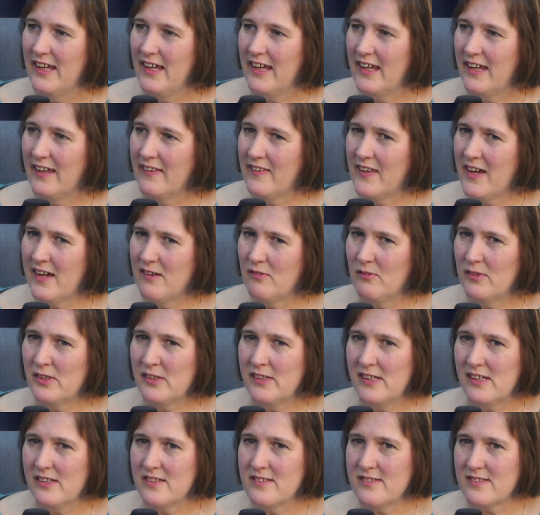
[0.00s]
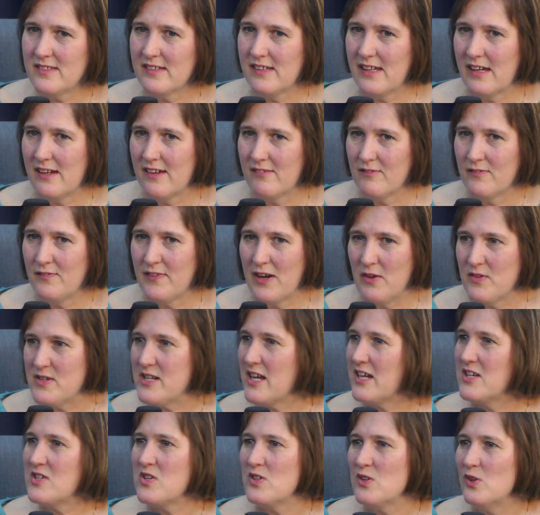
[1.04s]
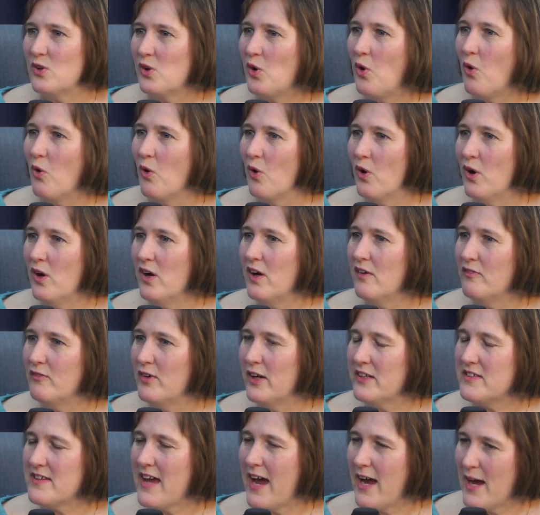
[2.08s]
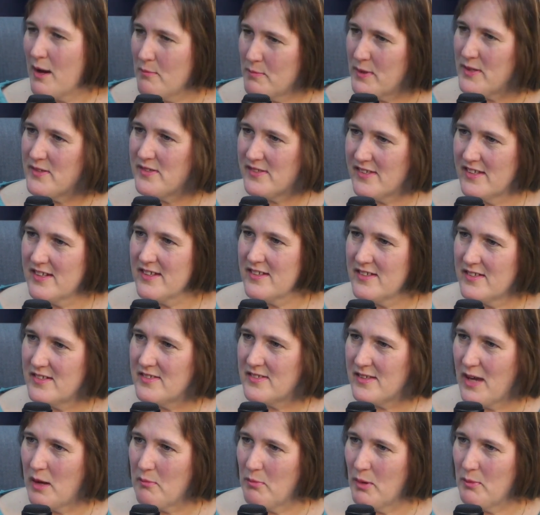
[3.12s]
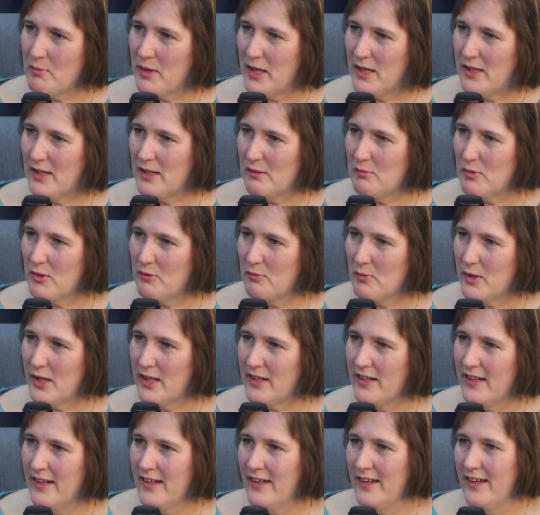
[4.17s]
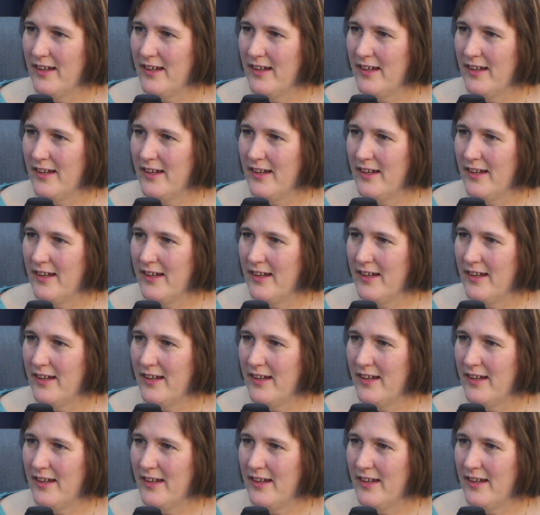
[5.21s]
And that really is the foundational core of what happens in a disciple-making movement.